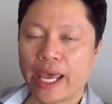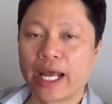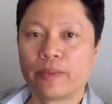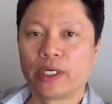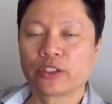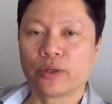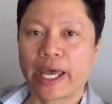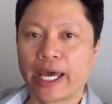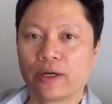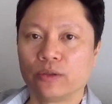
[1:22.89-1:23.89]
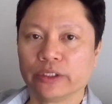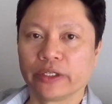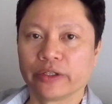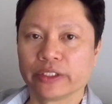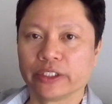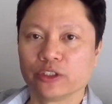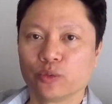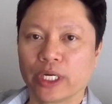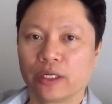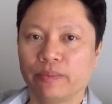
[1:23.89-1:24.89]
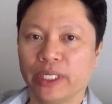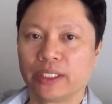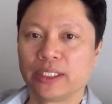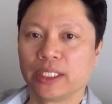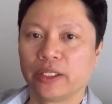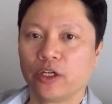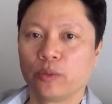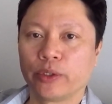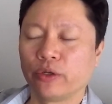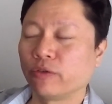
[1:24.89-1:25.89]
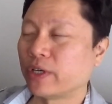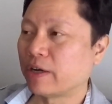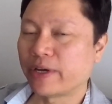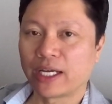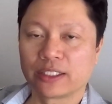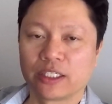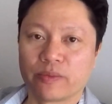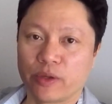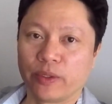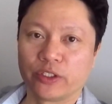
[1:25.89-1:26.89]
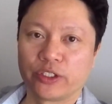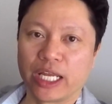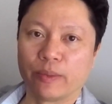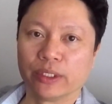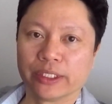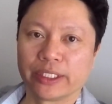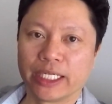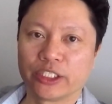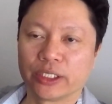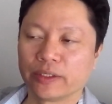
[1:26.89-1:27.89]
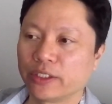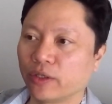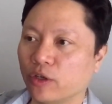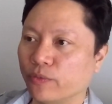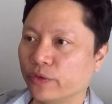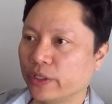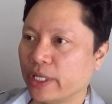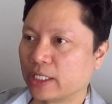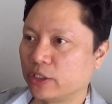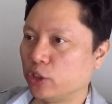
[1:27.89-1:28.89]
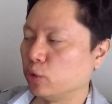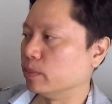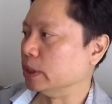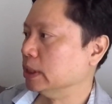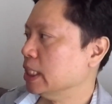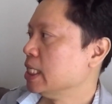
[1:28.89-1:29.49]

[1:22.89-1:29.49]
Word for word: And I'm also hand-holding this as well, but the GoPro Hero 5 has some image stabilization, so hopefully that's doable.